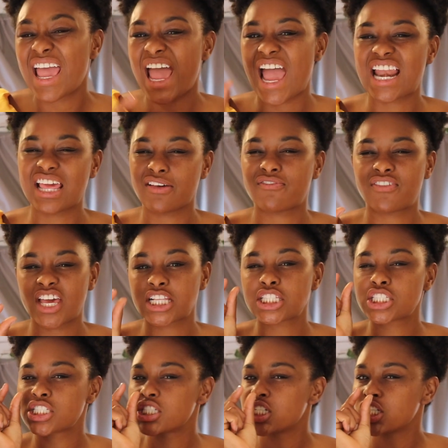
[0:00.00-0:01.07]
and he
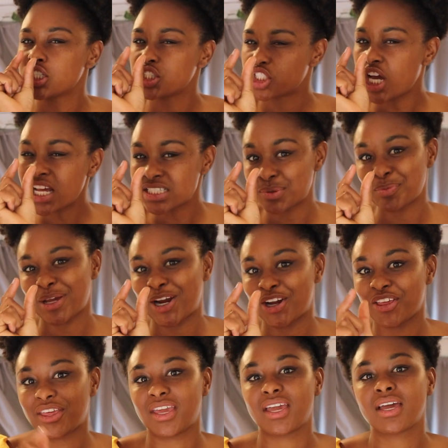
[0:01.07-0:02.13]
fits just
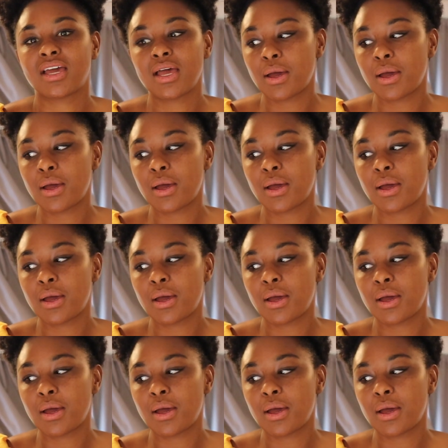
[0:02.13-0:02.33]
barely,